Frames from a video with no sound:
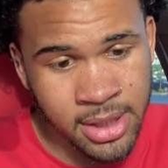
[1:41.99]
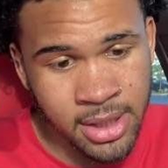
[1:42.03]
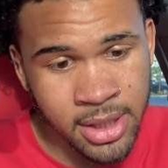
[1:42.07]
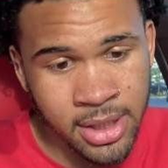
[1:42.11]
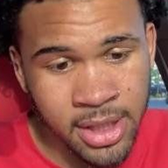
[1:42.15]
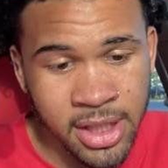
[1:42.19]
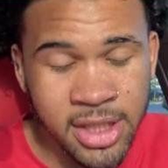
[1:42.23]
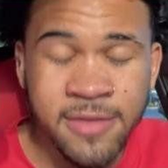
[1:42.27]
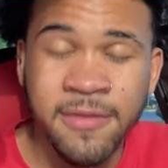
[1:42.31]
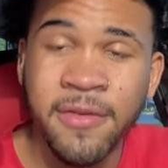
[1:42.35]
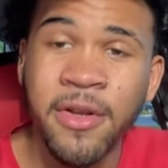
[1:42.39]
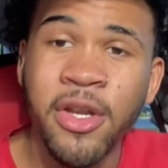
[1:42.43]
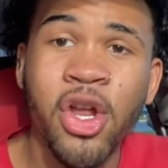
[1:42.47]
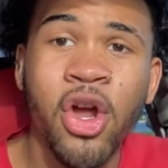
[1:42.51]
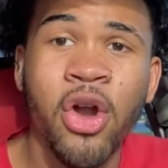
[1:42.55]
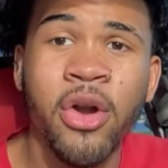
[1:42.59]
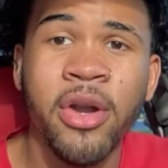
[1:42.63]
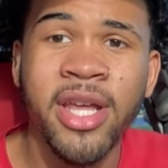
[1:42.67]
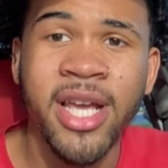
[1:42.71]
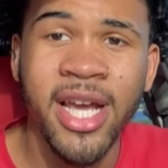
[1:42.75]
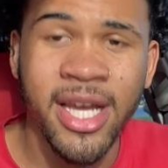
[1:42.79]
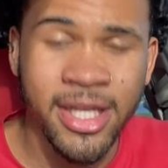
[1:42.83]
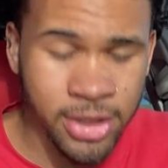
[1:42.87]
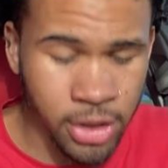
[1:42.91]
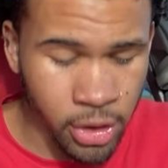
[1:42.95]
This video already
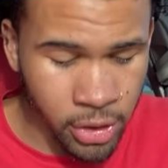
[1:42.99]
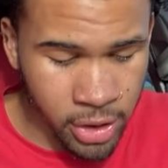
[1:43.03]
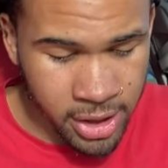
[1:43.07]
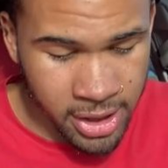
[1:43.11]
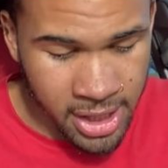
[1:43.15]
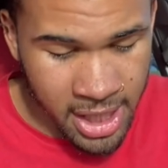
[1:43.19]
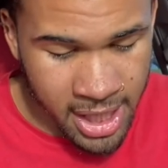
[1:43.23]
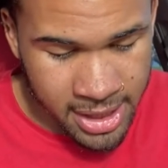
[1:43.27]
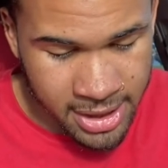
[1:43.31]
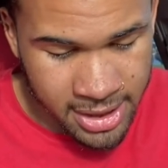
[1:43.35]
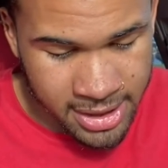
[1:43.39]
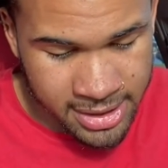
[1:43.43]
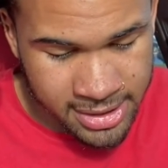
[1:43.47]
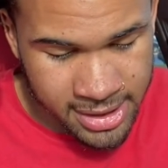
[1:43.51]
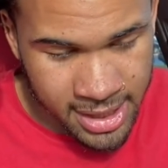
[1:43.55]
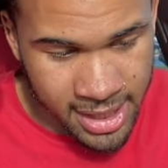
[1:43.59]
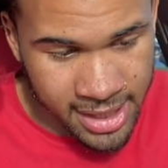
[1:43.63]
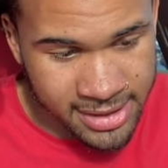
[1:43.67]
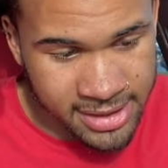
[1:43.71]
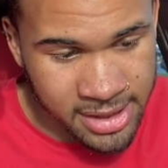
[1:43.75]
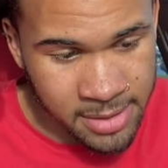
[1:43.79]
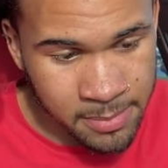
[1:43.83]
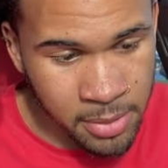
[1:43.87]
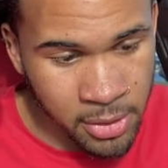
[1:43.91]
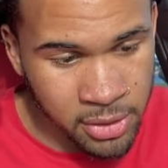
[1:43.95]
got 39
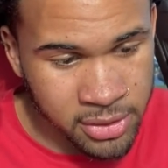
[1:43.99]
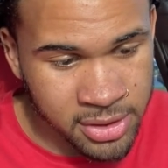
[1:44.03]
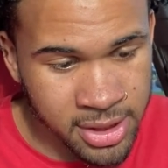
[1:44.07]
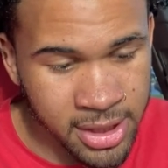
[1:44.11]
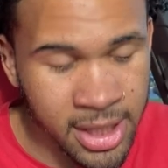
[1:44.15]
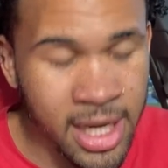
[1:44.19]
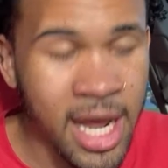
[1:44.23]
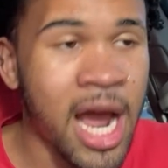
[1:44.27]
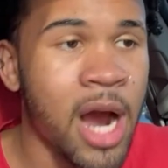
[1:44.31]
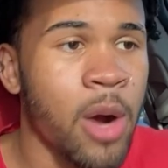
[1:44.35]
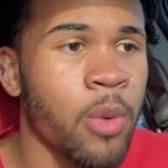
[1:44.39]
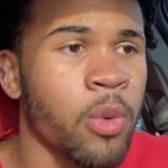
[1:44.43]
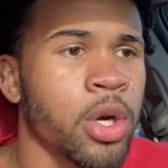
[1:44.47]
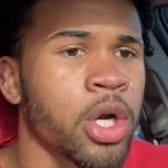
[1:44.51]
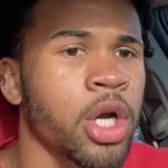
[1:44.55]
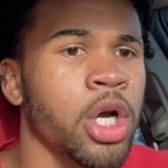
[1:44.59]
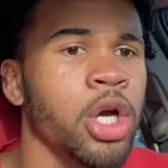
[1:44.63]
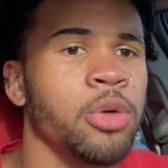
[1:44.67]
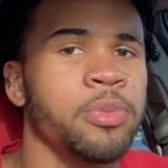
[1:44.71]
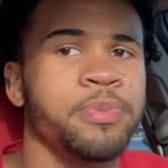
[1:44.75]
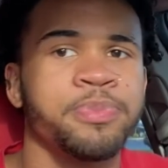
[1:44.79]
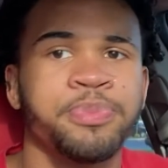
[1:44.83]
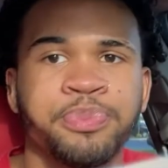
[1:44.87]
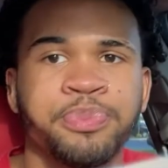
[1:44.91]
dislikes. He posted an hour ago.